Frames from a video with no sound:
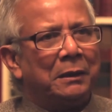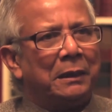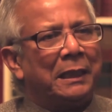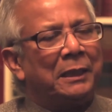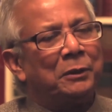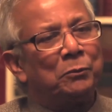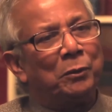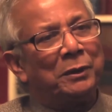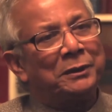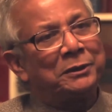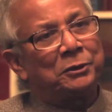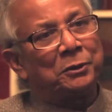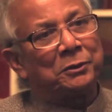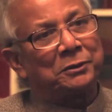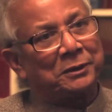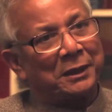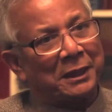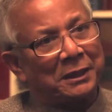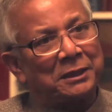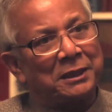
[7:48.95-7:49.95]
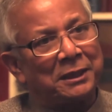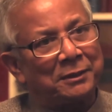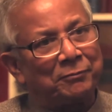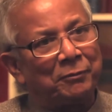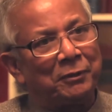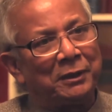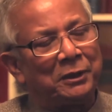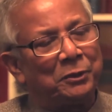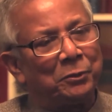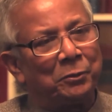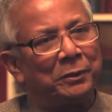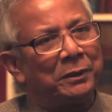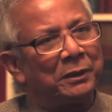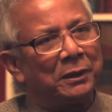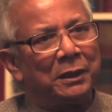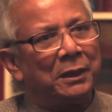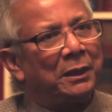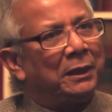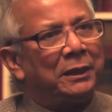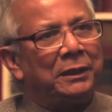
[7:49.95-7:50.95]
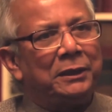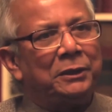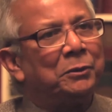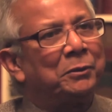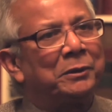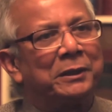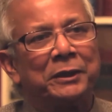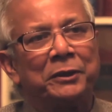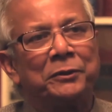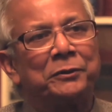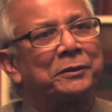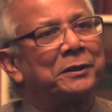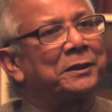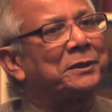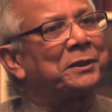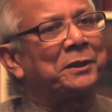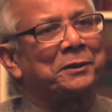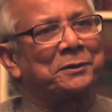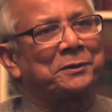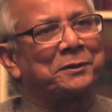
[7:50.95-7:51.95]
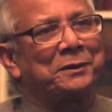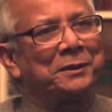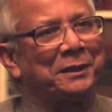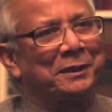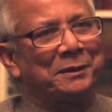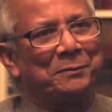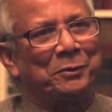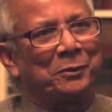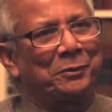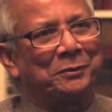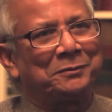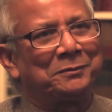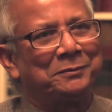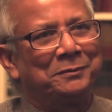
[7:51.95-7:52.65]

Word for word: And once you successfully do it, you cannot resist anymore.